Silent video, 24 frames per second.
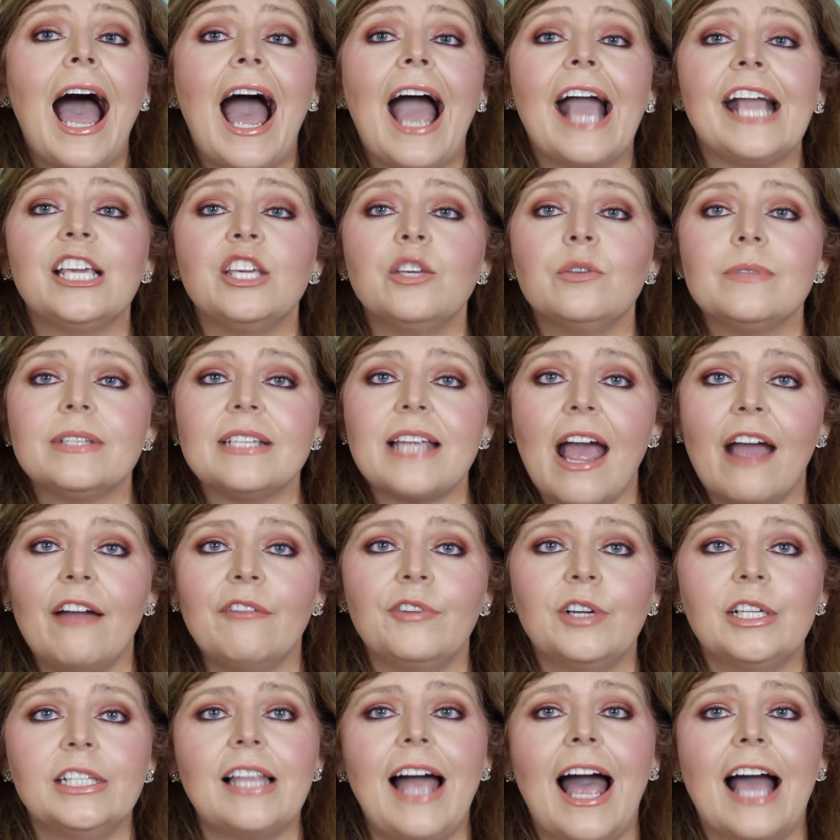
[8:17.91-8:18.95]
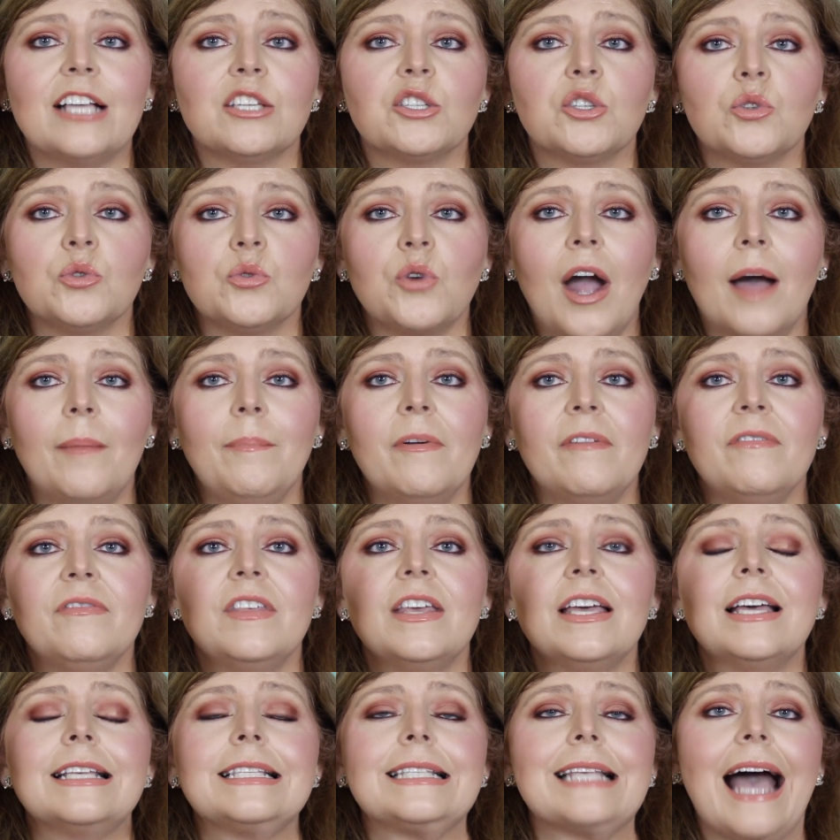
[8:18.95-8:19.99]
I used every last drop of
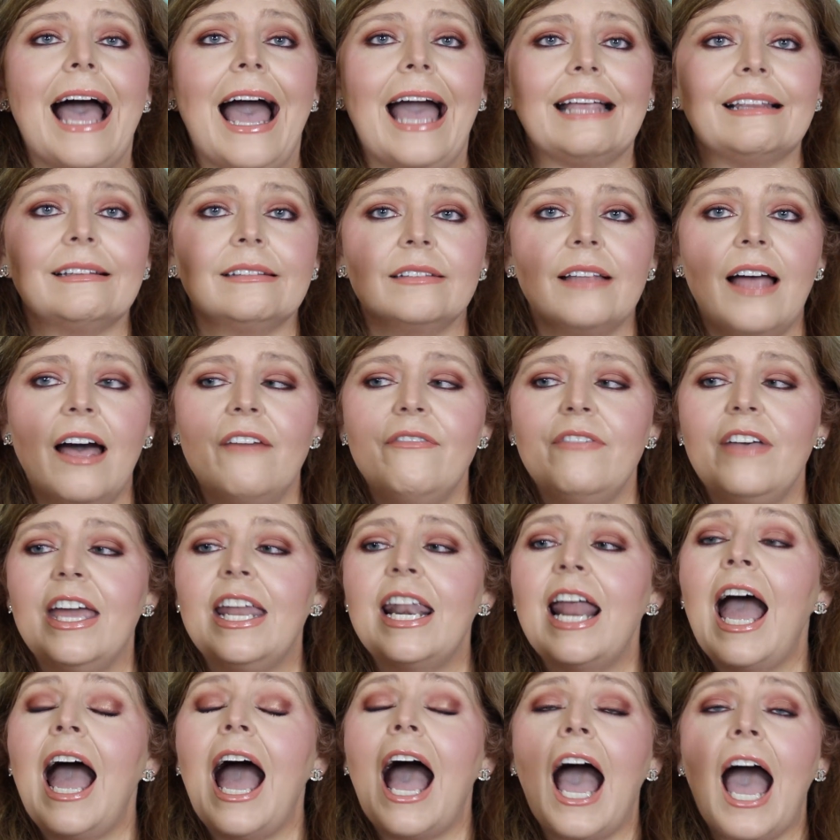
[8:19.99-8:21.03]
this. I love it.